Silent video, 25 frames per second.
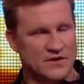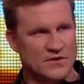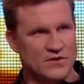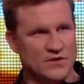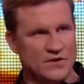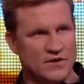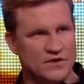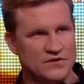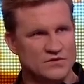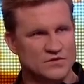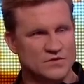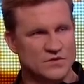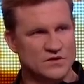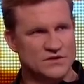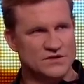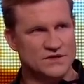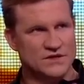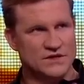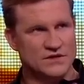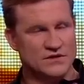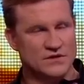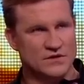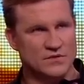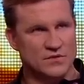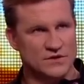When I was
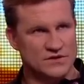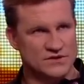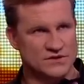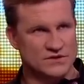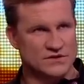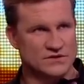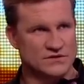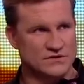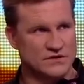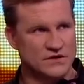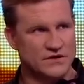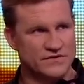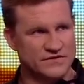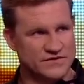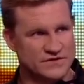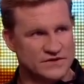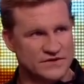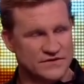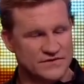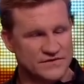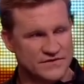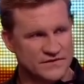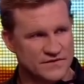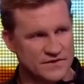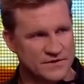watching, I watched
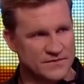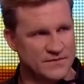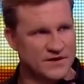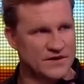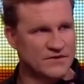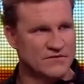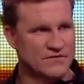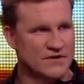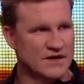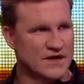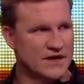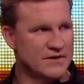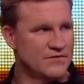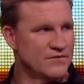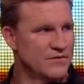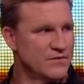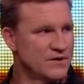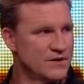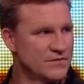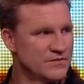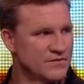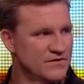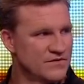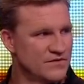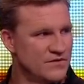obviously the Fremantle game the
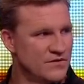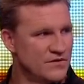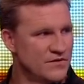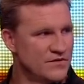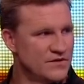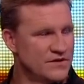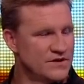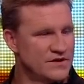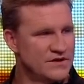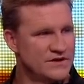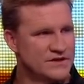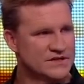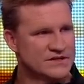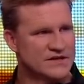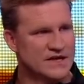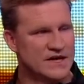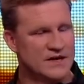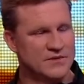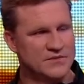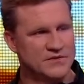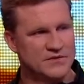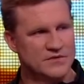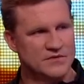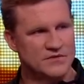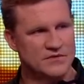week before, and in this
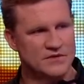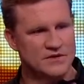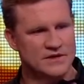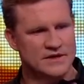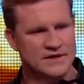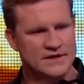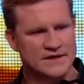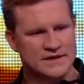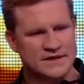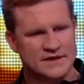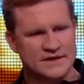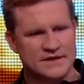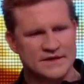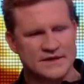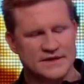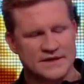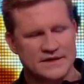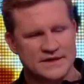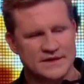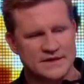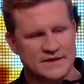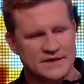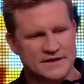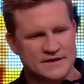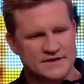game I thought,
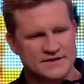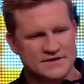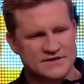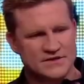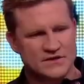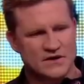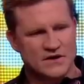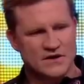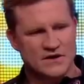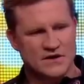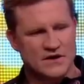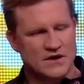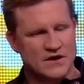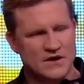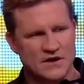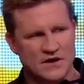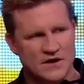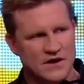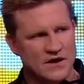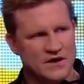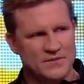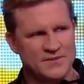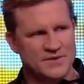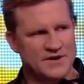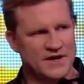geez,
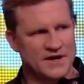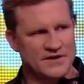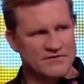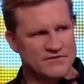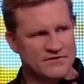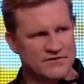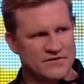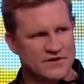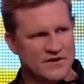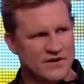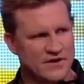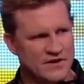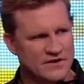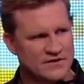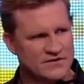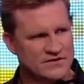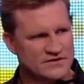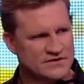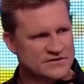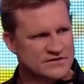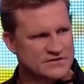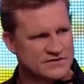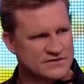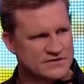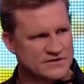I hope he doesn't retire
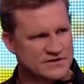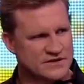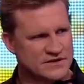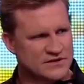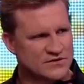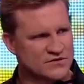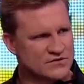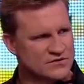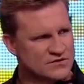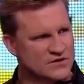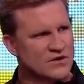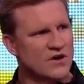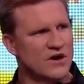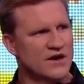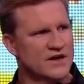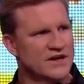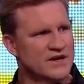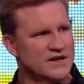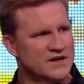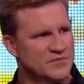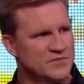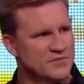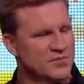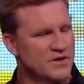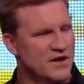because it looks like
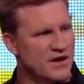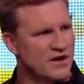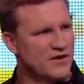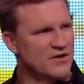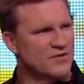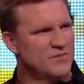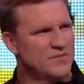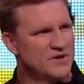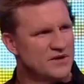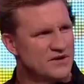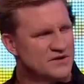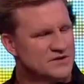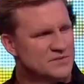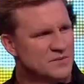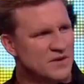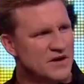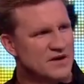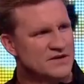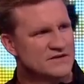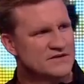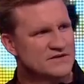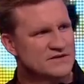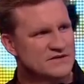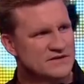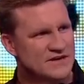he can play on. But I
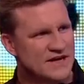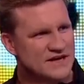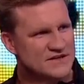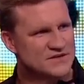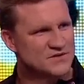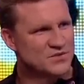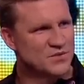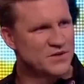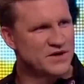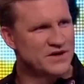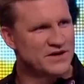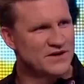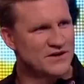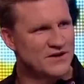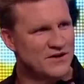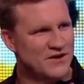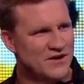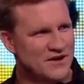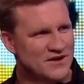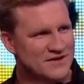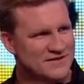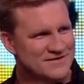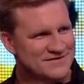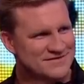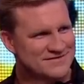suppose that's where you
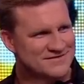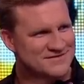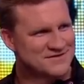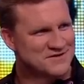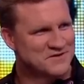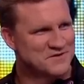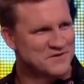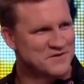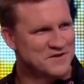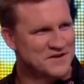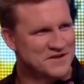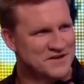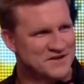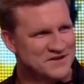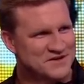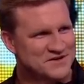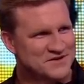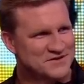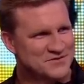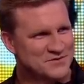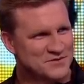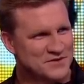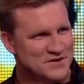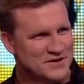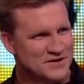like to
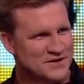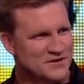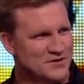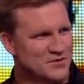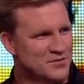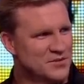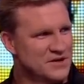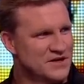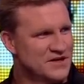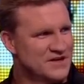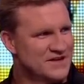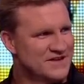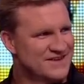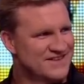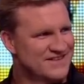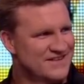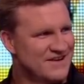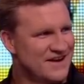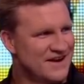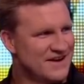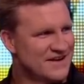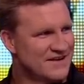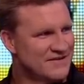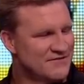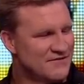finish, with a little bit in the
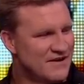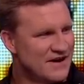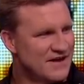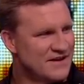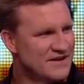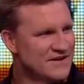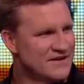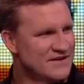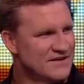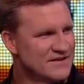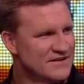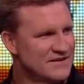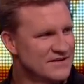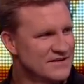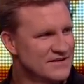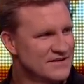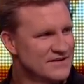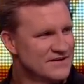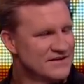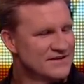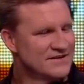tank rather than